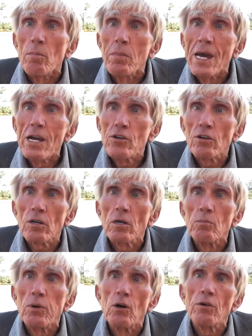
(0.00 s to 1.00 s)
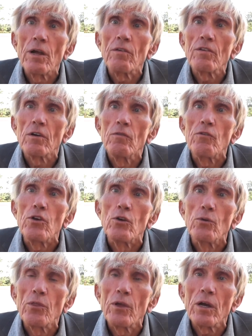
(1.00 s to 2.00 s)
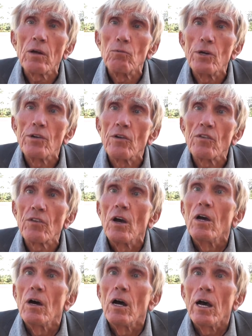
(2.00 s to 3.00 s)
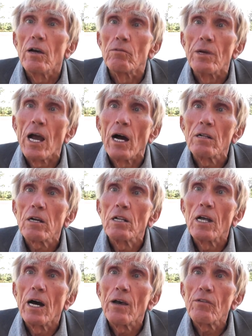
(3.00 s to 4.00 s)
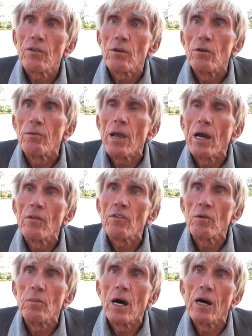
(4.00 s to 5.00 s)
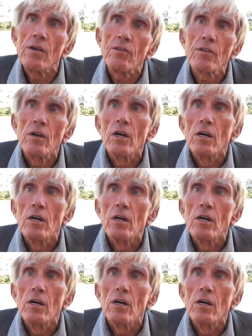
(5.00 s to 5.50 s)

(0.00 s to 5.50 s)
major components of UThink, which is realkalize, re-enzymize,